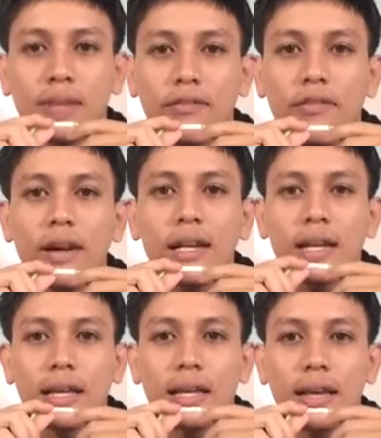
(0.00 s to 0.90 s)

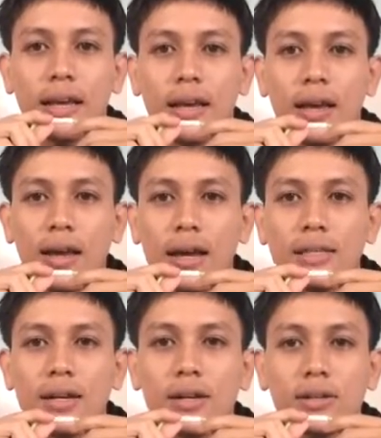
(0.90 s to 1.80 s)
Finally, he
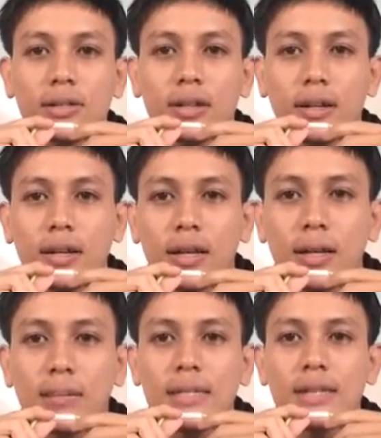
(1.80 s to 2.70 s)
thought
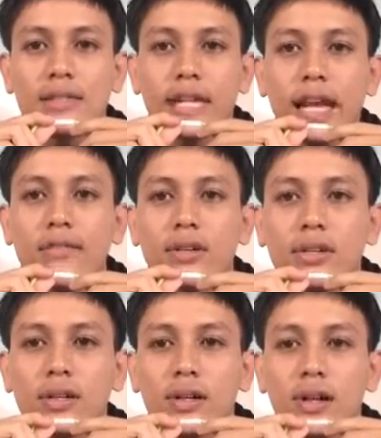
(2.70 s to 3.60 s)
business
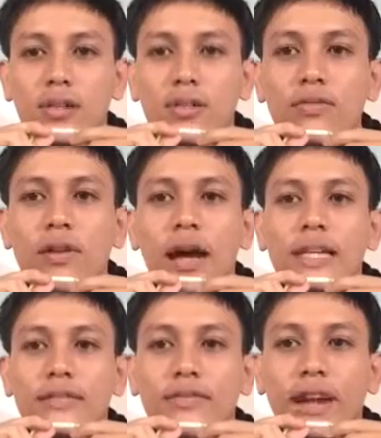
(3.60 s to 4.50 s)
travel would find
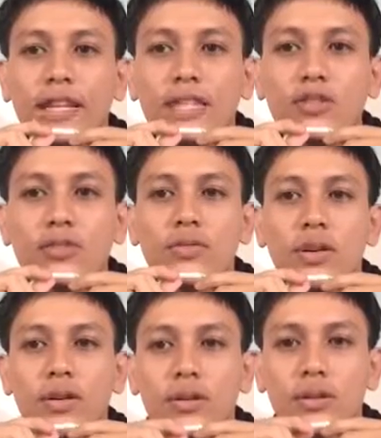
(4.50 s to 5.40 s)
it very useful.